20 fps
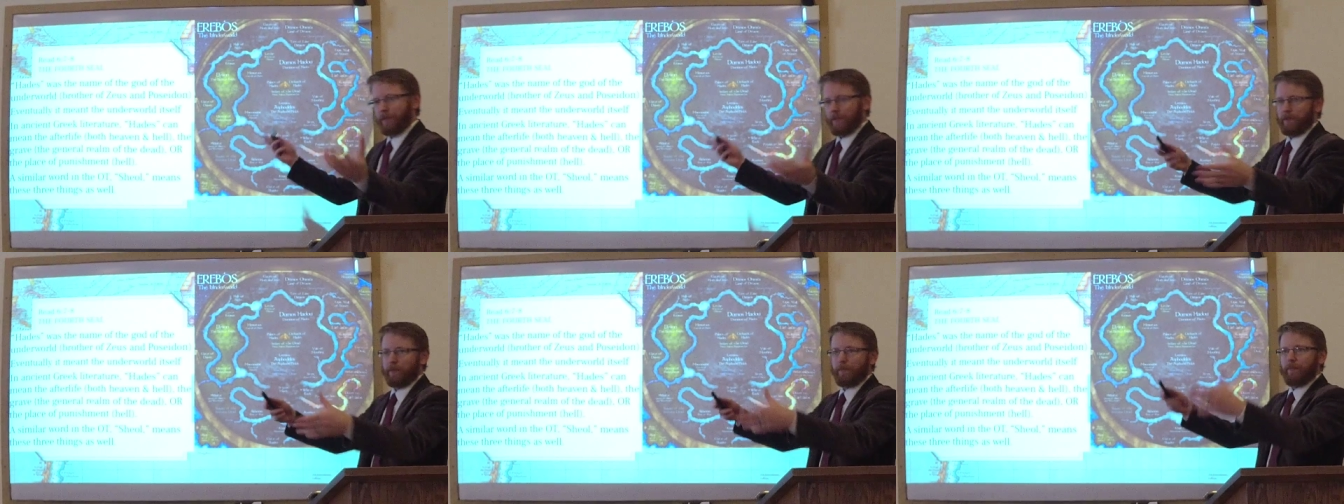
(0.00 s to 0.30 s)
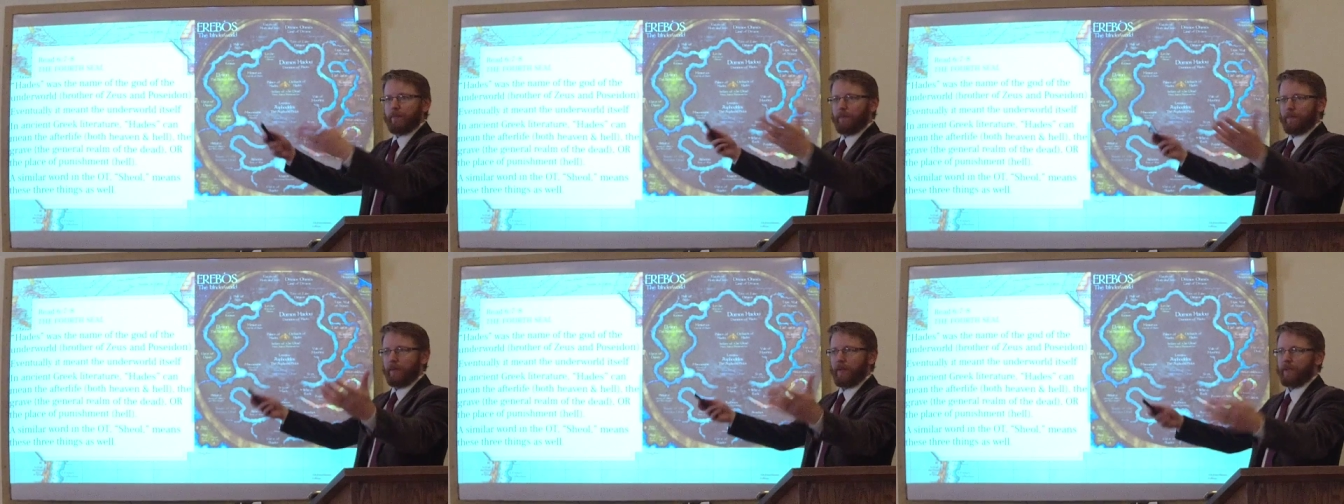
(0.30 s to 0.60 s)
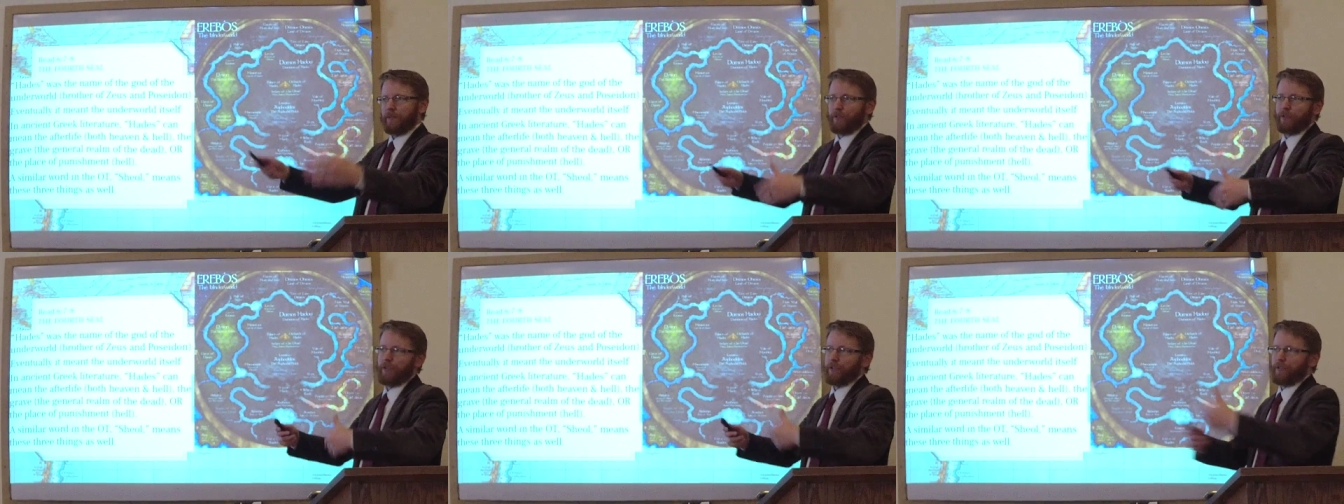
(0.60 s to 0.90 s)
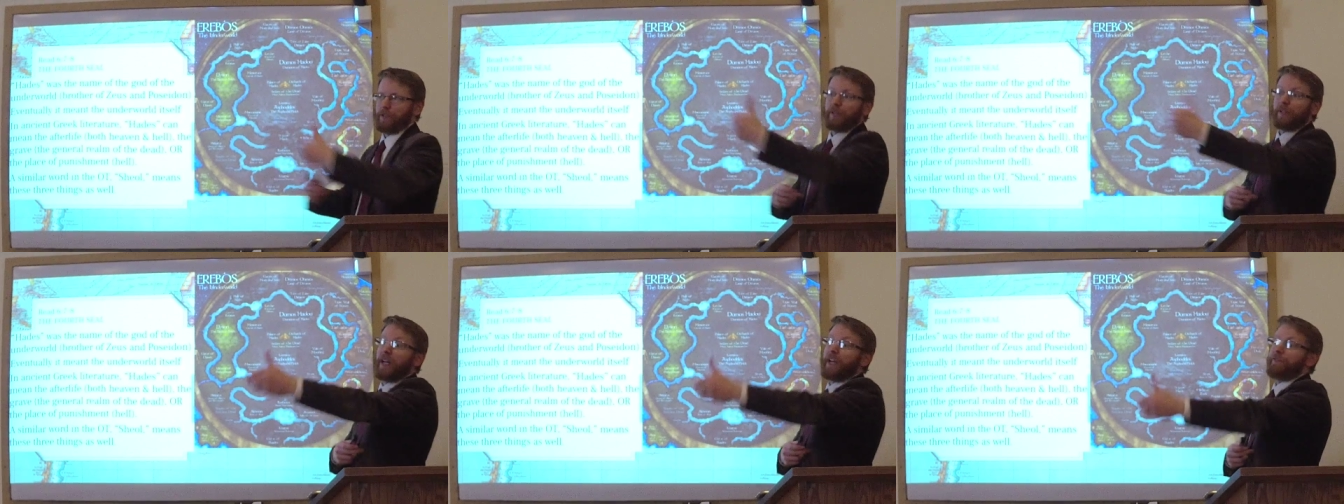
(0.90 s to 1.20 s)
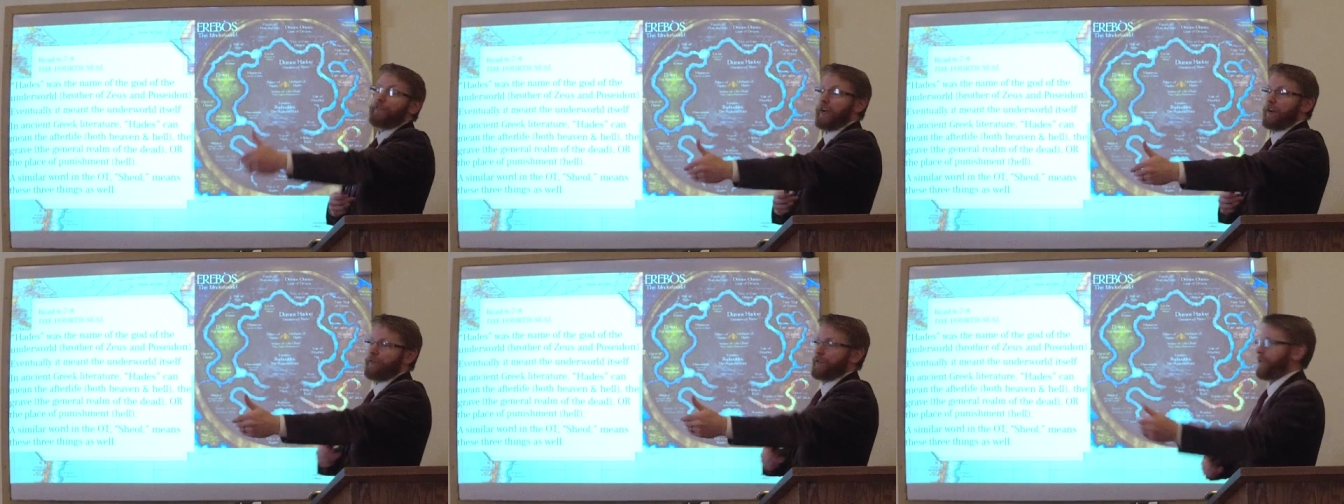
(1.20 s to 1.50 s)
the, it's just the
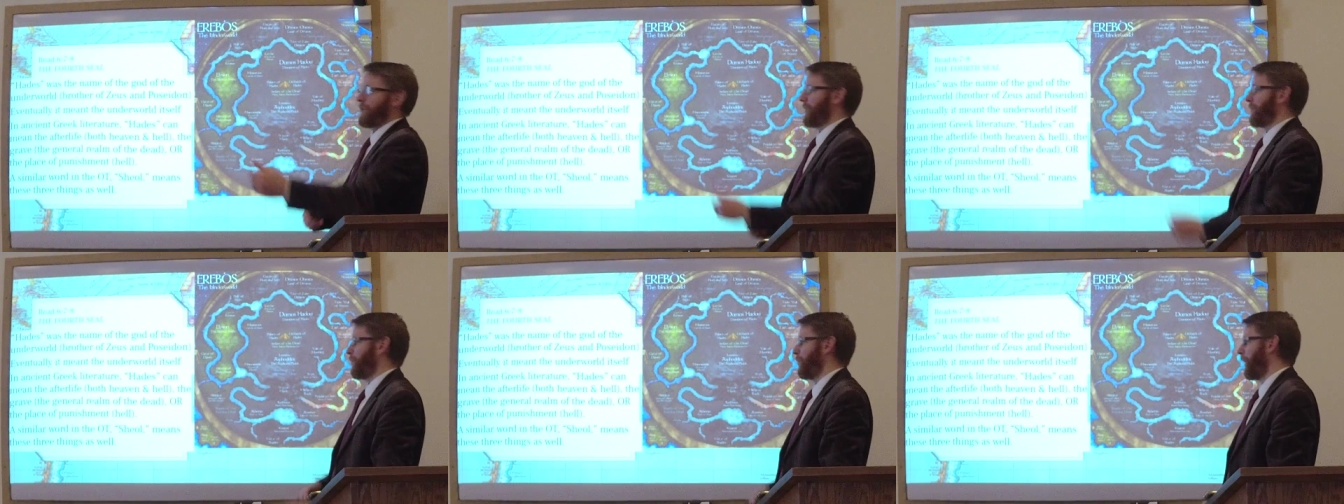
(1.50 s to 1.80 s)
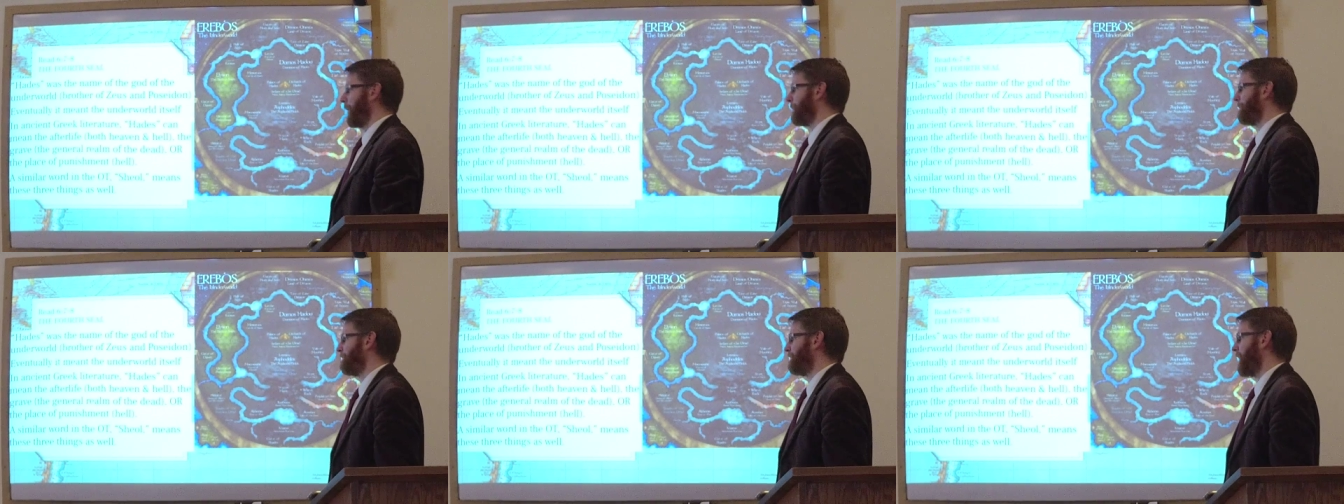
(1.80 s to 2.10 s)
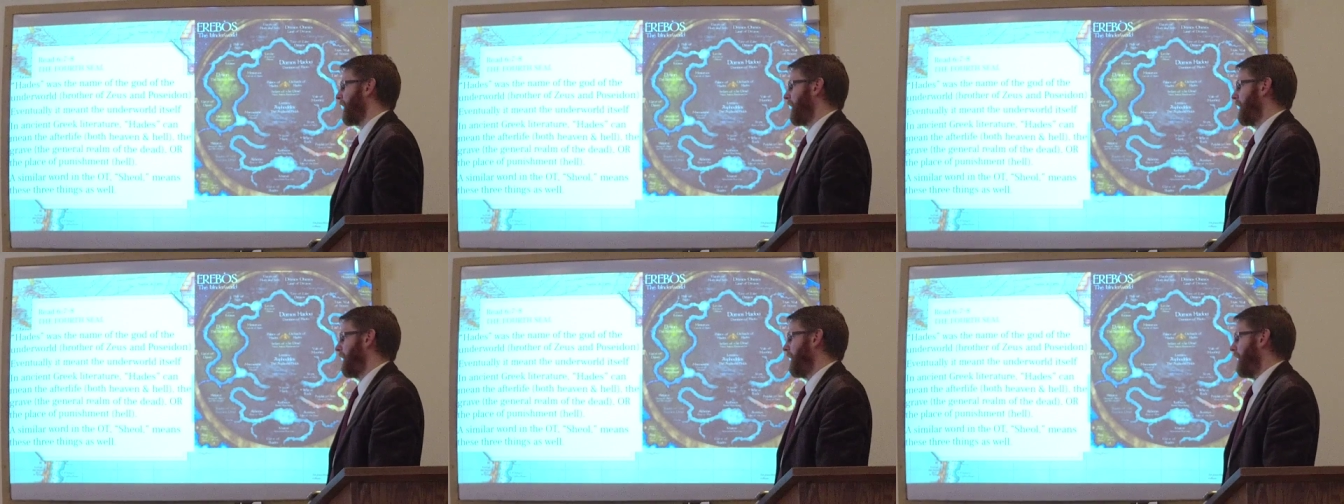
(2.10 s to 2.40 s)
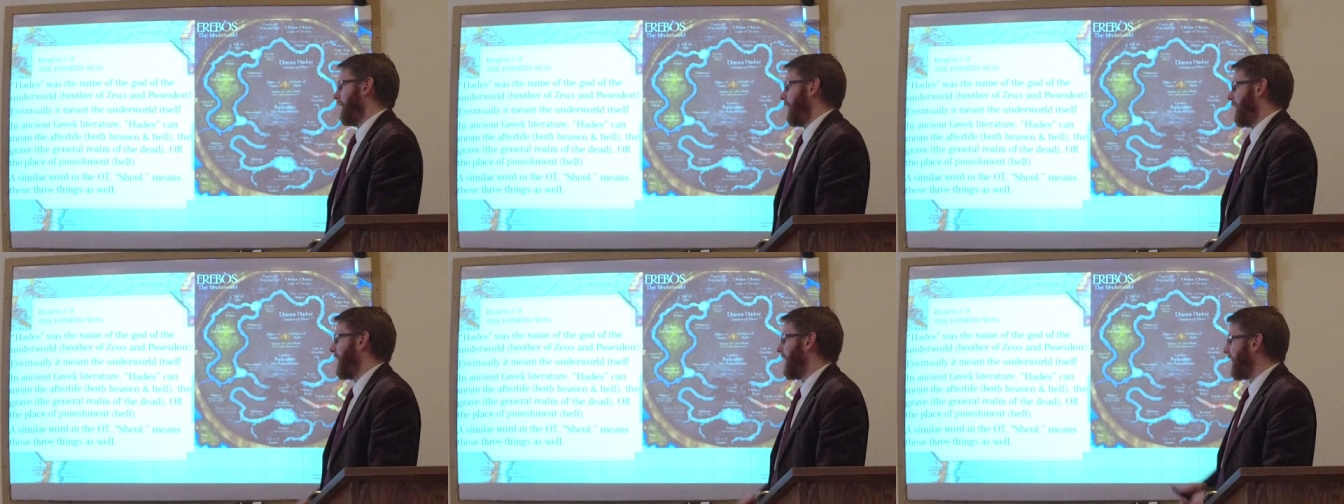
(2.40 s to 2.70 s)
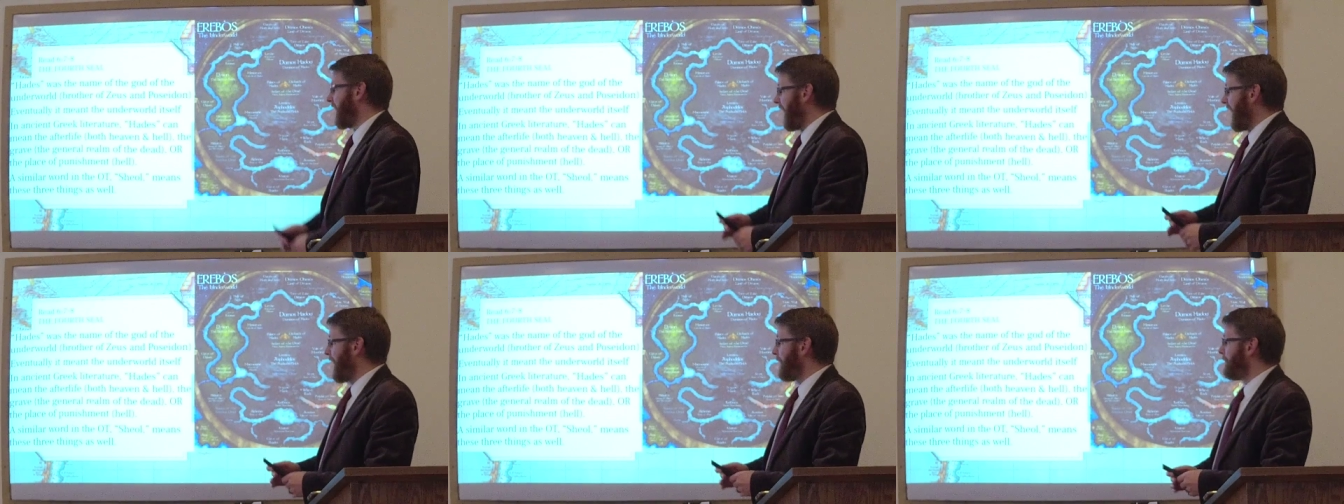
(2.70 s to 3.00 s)
life after this one. It
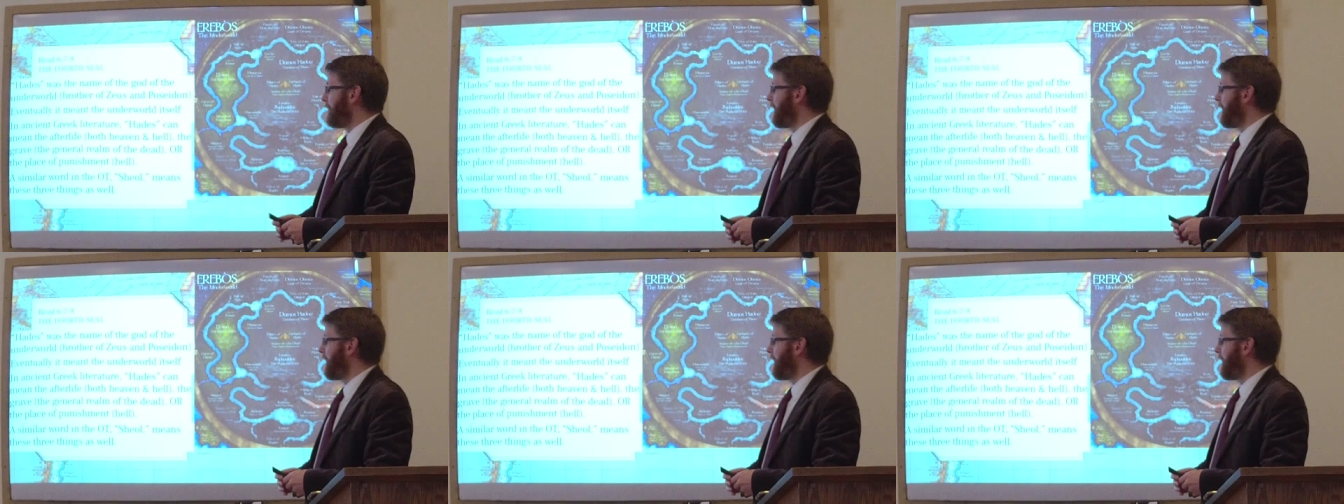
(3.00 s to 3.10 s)
can